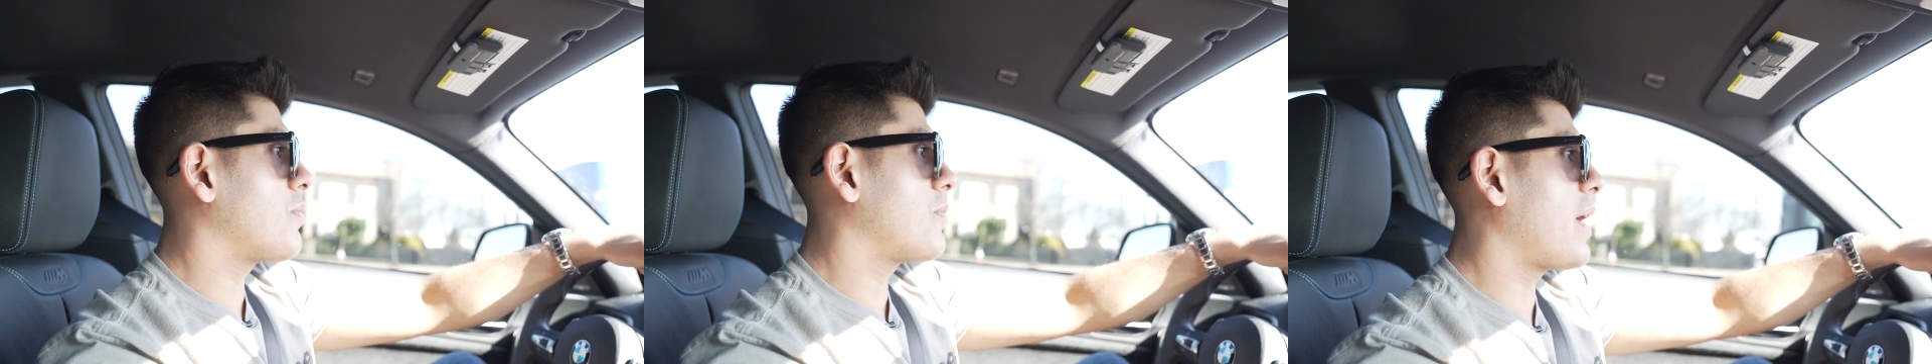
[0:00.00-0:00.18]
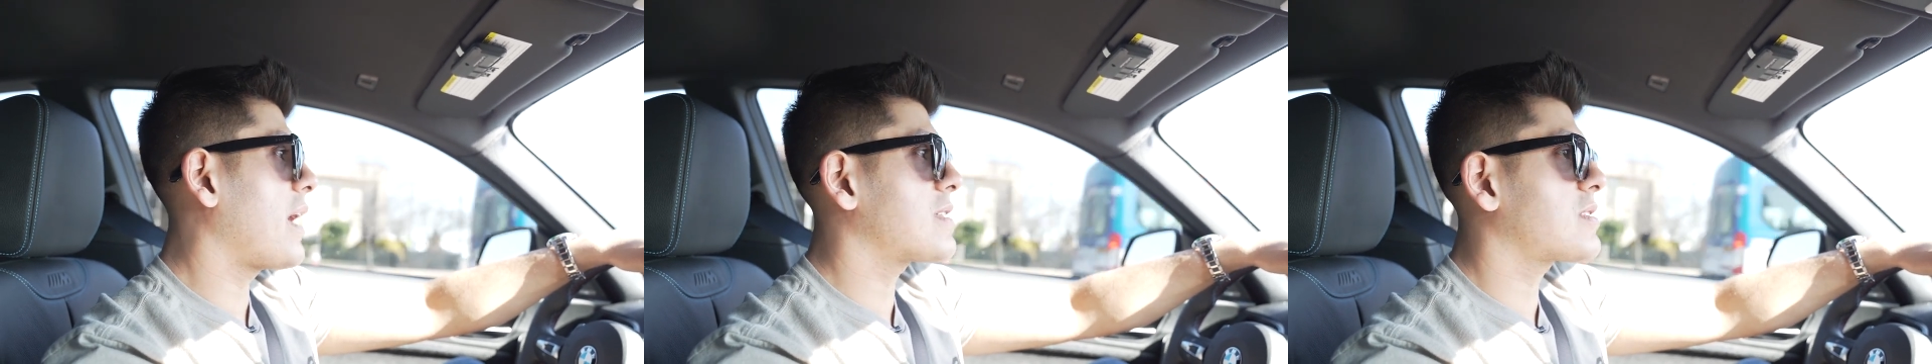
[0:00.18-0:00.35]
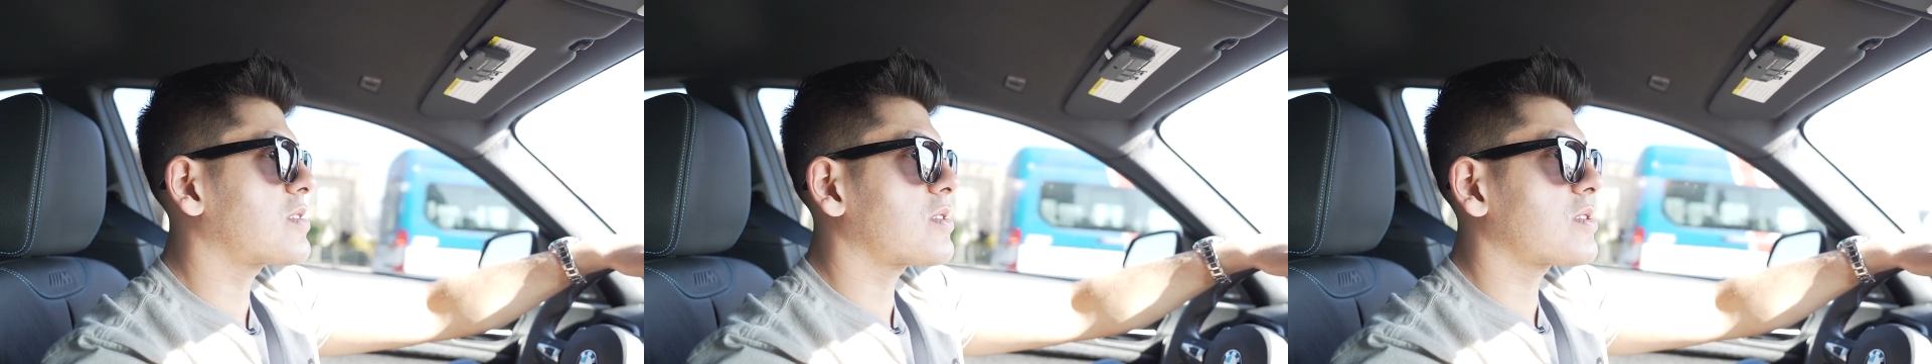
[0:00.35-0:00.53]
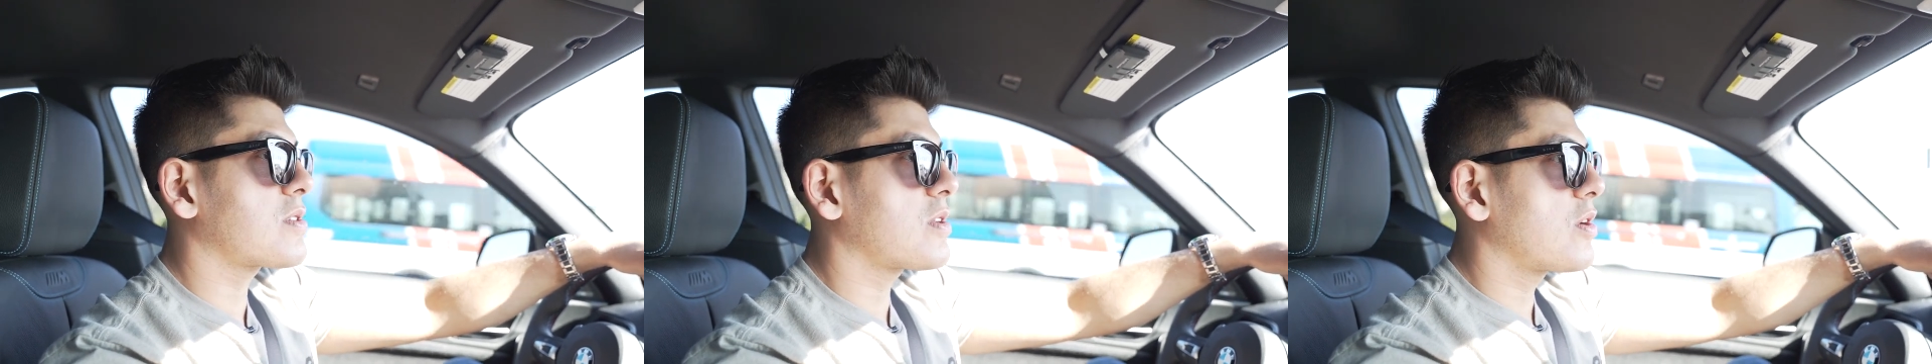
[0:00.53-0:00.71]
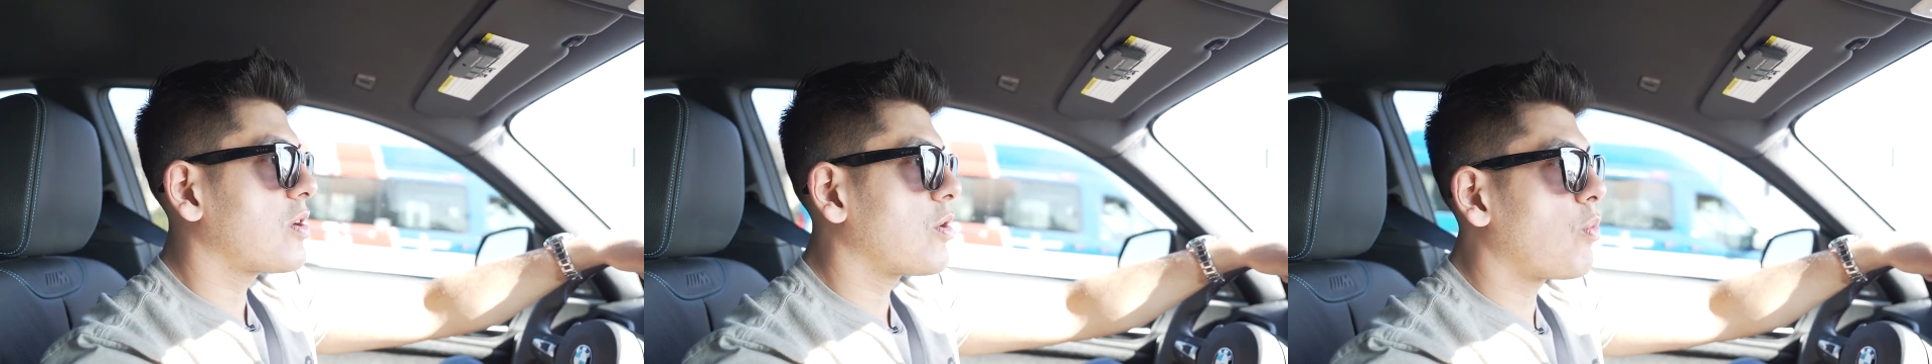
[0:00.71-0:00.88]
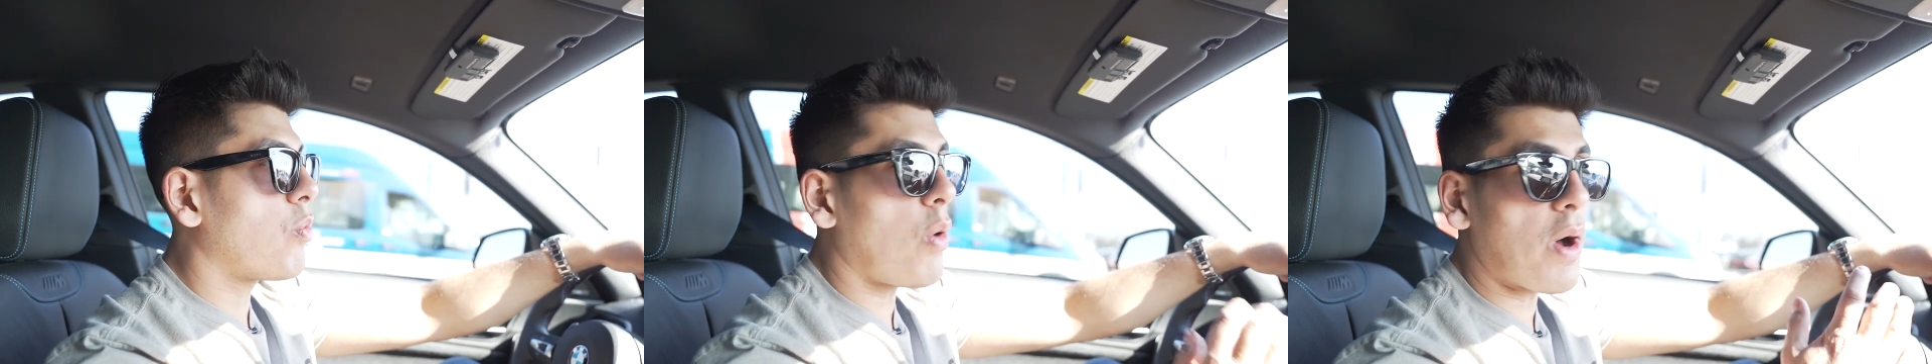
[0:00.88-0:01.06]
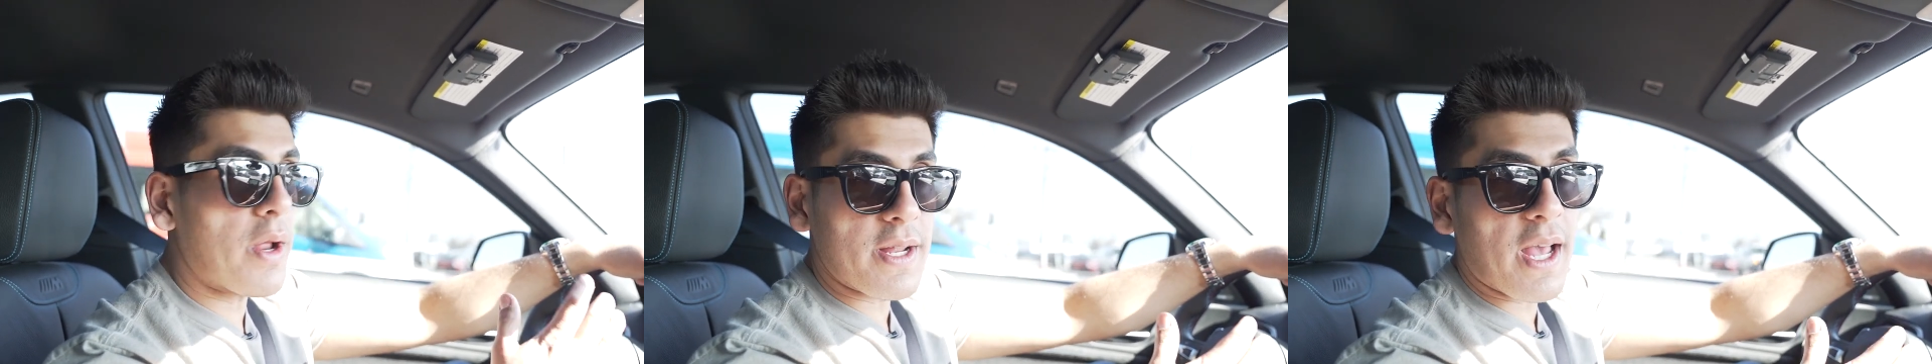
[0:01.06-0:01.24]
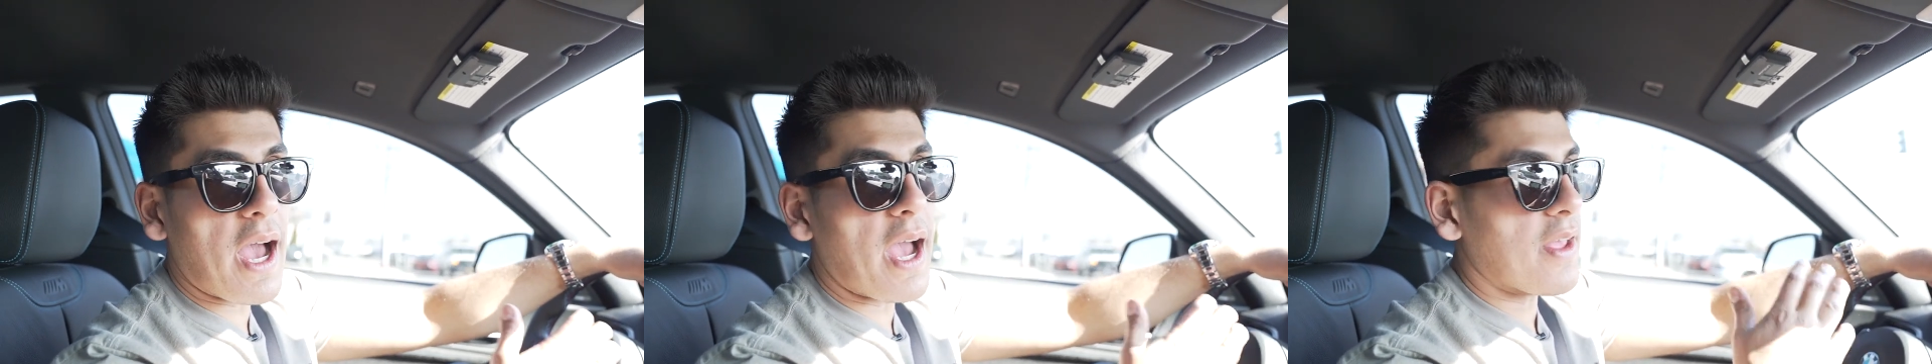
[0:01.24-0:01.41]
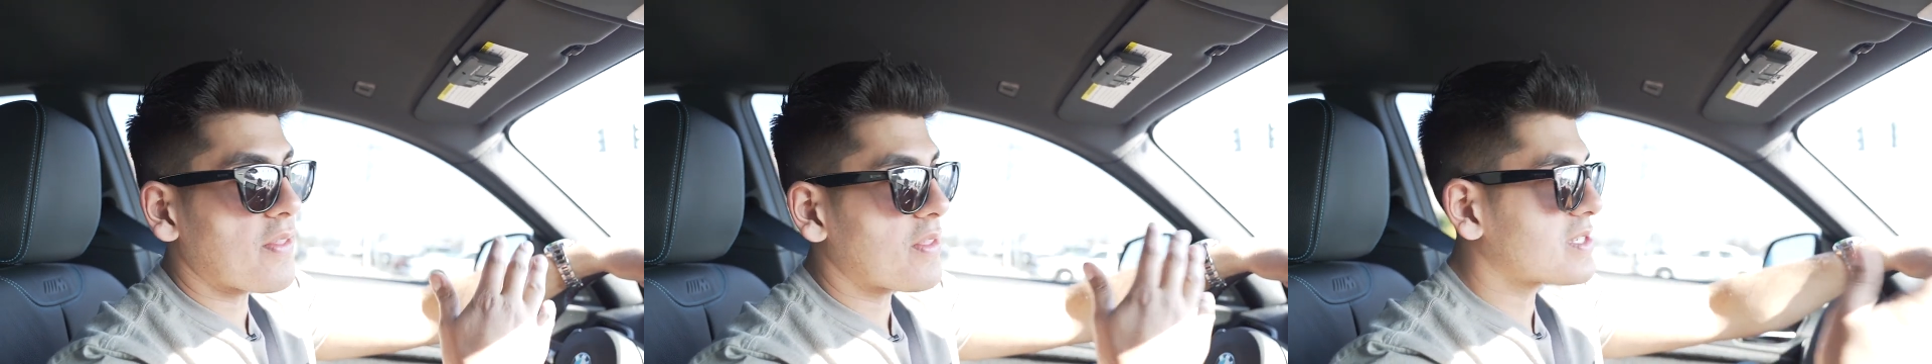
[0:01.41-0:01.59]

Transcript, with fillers: that's one guy.